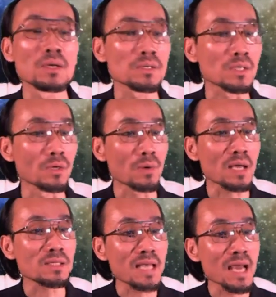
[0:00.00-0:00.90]
So
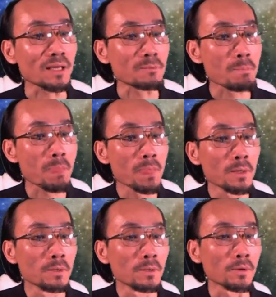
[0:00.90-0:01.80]
that's sad.
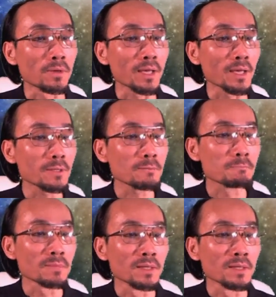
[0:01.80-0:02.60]
Okay.